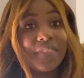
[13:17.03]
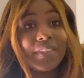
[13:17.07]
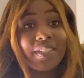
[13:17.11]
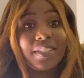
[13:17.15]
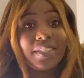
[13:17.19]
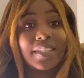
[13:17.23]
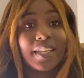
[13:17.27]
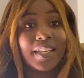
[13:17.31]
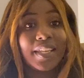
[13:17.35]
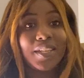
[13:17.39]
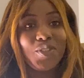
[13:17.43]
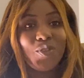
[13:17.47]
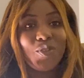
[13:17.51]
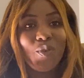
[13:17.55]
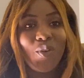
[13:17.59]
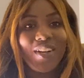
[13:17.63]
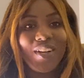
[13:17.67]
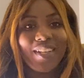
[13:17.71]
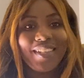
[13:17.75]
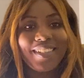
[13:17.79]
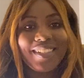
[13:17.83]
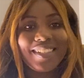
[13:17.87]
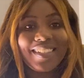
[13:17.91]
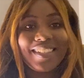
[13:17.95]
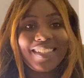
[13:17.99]
the sage
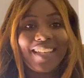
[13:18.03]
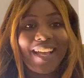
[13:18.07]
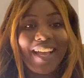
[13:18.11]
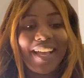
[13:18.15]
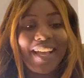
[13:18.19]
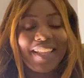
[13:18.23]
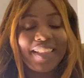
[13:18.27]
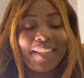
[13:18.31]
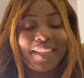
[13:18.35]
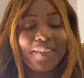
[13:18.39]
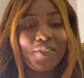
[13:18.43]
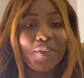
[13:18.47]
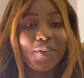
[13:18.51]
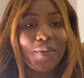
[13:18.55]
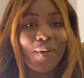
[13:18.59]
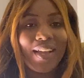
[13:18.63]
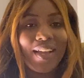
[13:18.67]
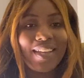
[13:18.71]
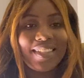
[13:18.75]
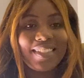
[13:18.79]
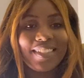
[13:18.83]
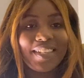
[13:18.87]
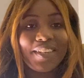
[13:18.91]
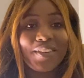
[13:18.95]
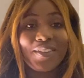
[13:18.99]
wands. I love you
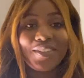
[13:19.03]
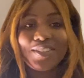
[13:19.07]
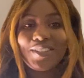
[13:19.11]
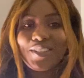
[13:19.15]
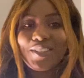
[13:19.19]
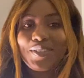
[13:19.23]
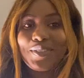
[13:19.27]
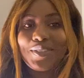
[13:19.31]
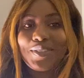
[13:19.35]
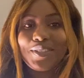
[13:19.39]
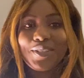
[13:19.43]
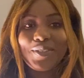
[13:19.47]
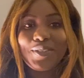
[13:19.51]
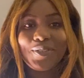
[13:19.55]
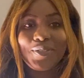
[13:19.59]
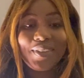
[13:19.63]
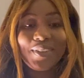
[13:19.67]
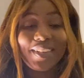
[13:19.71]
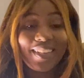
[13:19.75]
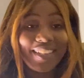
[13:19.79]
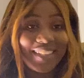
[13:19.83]
guys, and I'll see you soon.